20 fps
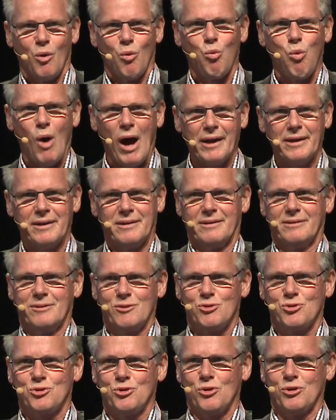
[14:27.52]
one
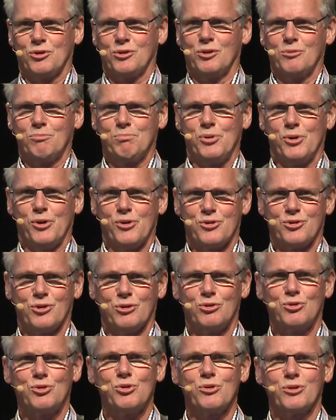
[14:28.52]
certain
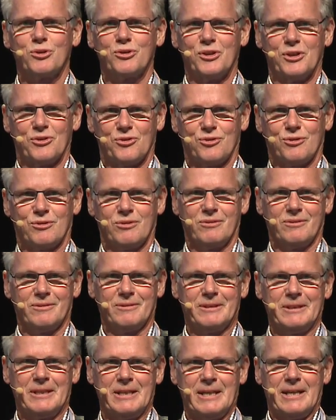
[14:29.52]
person took this
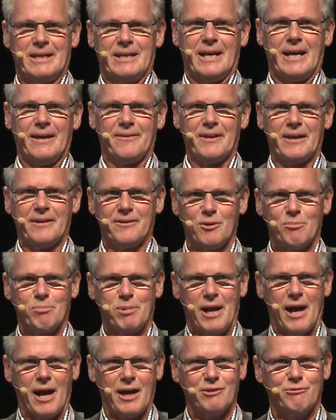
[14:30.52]
and then
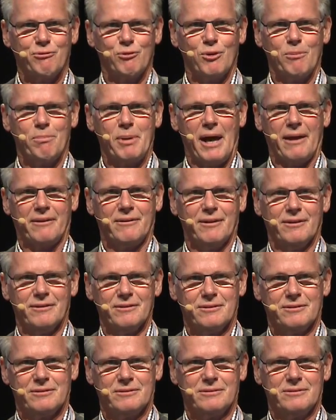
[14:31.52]
applied for a
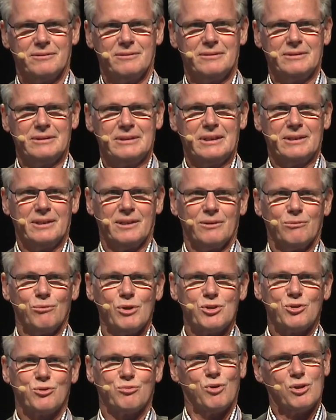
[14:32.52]
patent
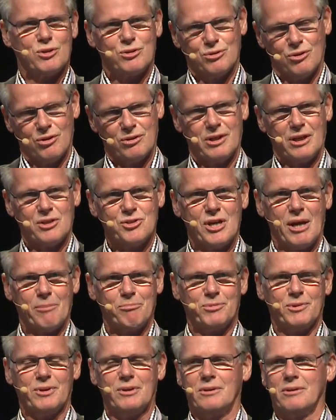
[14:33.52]
which was not
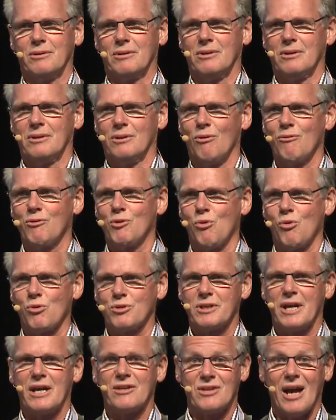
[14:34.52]
accepted, uh, of
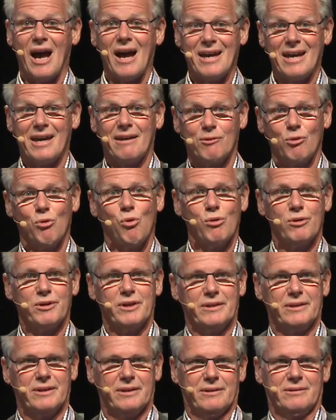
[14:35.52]
course, as I had
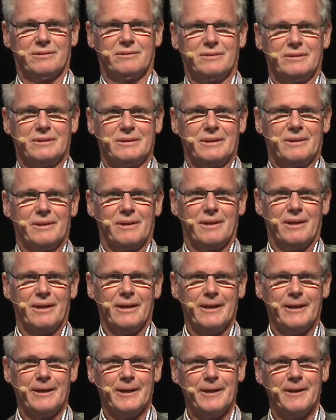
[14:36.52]
already uh,
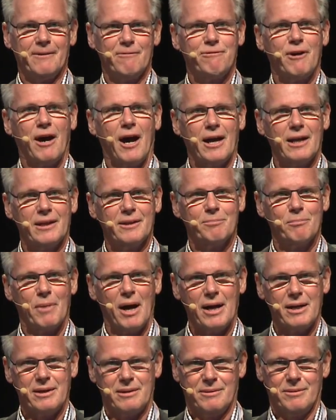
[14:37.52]
uh, filed
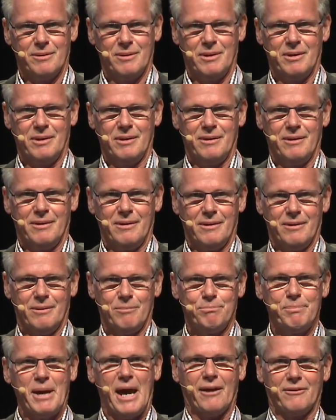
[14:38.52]
my
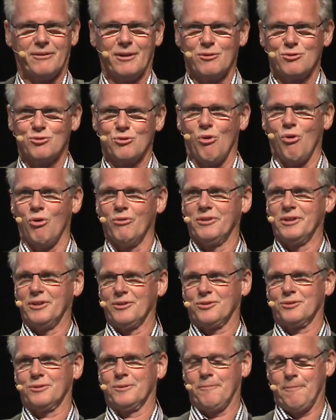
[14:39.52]
patents on
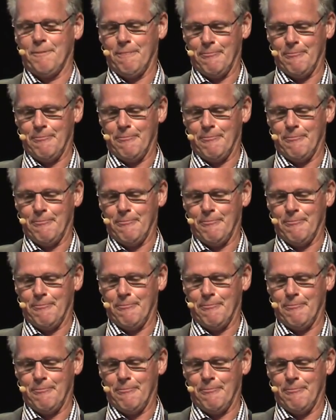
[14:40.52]
this.